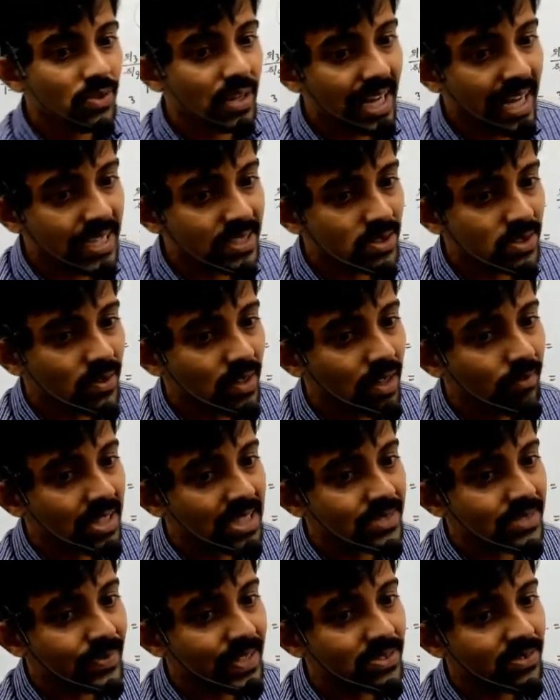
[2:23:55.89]
A square
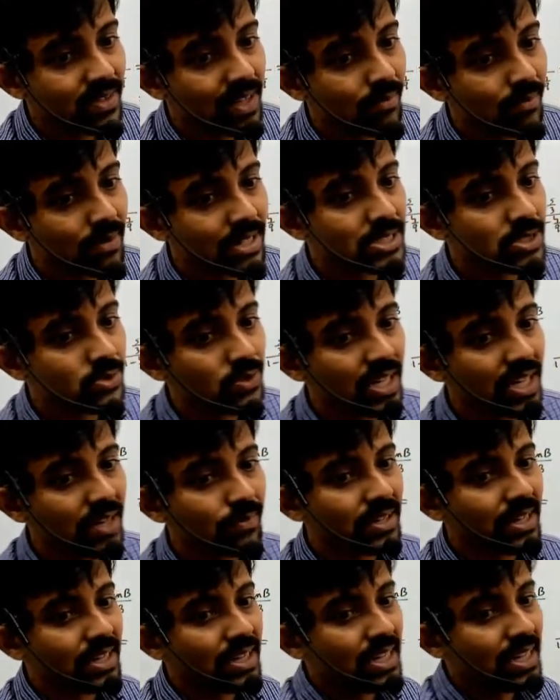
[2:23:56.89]
plus b square plus 2ab,